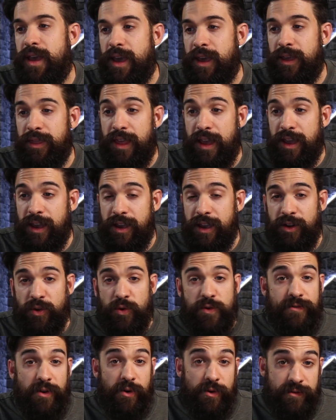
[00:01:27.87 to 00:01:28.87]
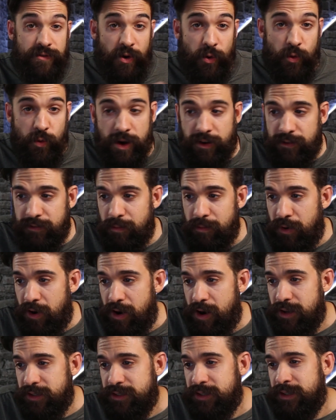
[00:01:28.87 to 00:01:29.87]
and then hover over one of the
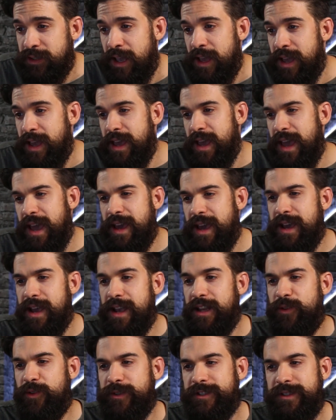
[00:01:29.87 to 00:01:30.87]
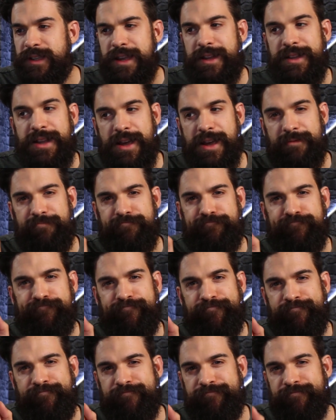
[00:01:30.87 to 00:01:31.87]
bars, and you'll see that
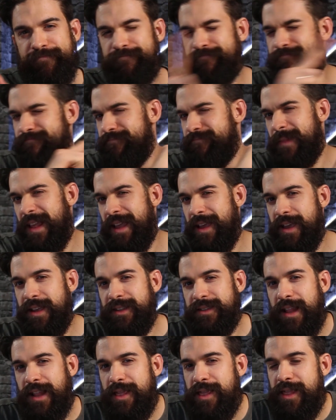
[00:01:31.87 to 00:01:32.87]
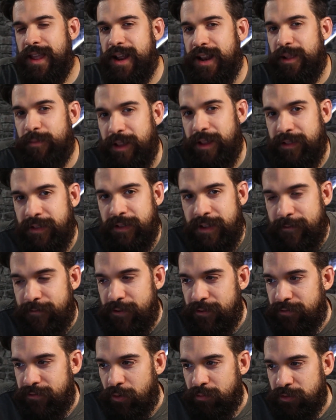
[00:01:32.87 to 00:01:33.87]
it's a little bit
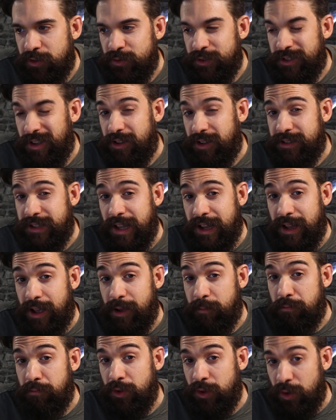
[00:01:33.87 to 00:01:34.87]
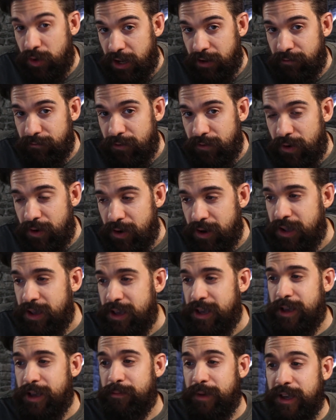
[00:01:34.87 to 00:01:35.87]
different from the result that I'm looking for,
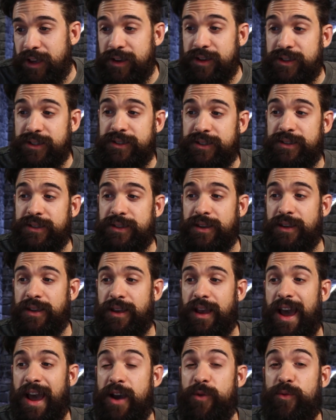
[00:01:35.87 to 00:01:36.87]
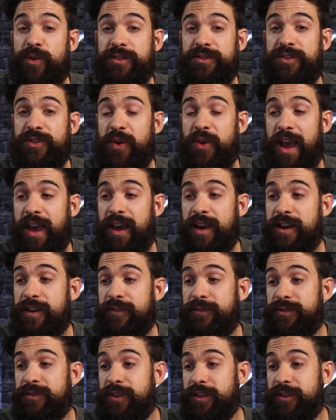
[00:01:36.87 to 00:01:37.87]
because I want to
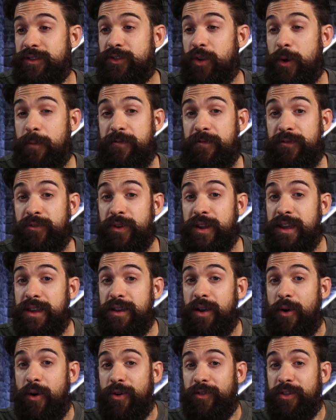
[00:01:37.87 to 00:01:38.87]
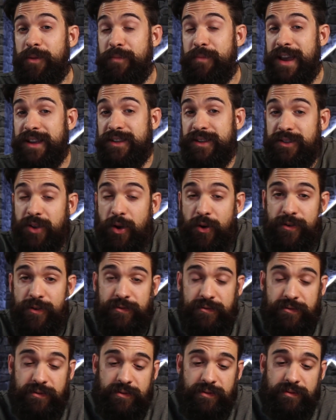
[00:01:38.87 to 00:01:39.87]
have the top 3 on the basis
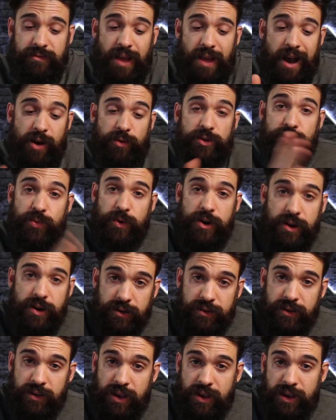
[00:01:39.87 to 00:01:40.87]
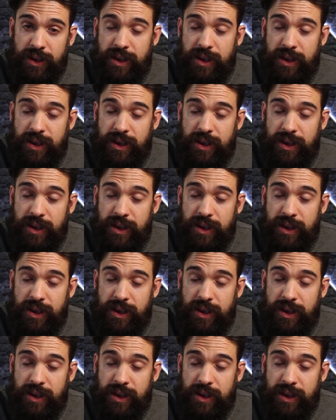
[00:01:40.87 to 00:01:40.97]
of hours worked.